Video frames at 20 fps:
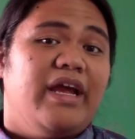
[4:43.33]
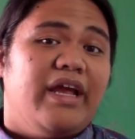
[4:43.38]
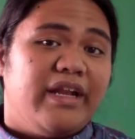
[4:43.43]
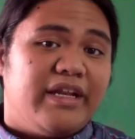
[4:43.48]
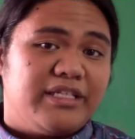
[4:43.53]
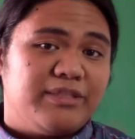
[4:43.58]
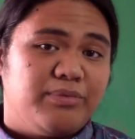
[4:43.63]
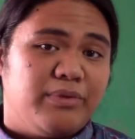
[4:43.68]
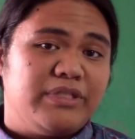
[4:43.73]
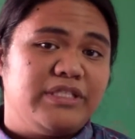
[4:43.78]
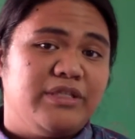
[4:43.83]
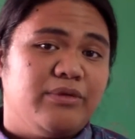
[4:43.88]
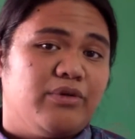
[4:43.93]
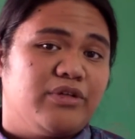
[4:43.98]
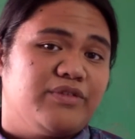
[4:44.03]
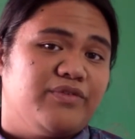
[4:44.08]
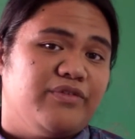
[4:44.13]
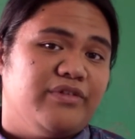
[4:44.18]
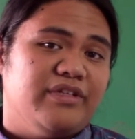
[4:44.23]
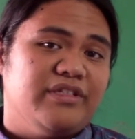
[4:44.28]
and especially
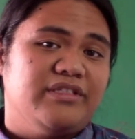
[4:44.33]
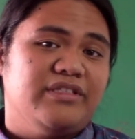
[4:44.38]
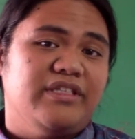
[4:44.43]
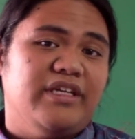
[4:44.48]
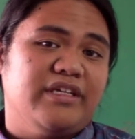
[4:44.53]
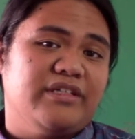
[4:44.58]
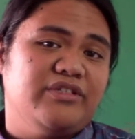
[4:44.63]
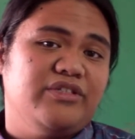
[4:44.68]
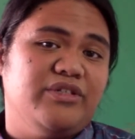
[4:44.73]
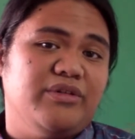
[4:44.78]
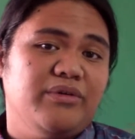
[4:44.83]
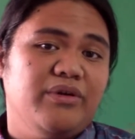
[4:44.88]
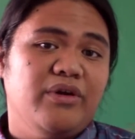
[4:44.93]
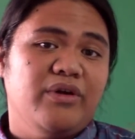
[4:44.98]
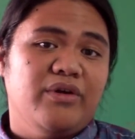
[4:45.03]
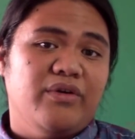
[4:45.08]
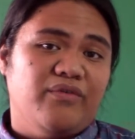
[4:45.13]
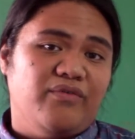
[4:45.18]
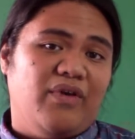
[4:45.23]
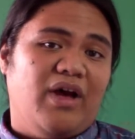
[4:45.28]
works for this deck too.
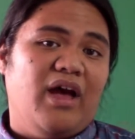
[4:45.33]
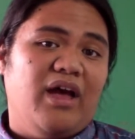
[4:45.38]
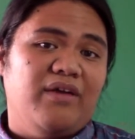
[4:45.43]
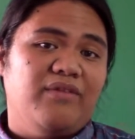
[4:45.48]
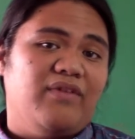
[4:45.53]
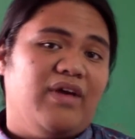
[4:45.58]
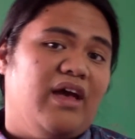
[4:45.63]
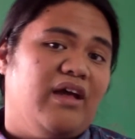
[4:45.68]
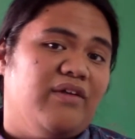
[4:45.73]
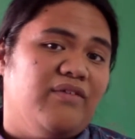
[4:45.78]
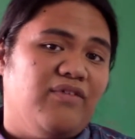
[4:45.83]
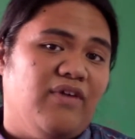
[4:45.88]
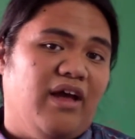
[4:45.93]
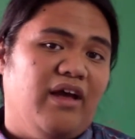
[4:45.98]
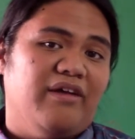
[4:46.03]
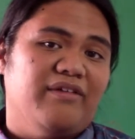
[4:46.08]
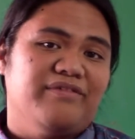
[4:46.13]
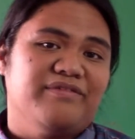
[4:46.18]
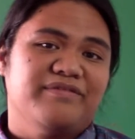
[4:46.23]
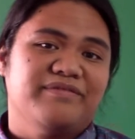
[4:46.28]
5 out of
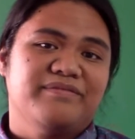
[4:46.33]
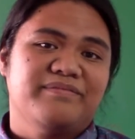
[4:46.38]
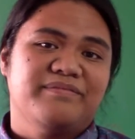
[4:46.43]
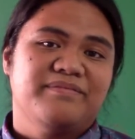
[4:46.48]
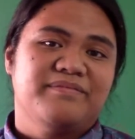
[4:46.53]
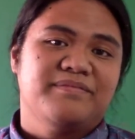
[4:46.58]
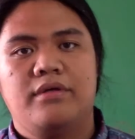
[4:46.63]
5.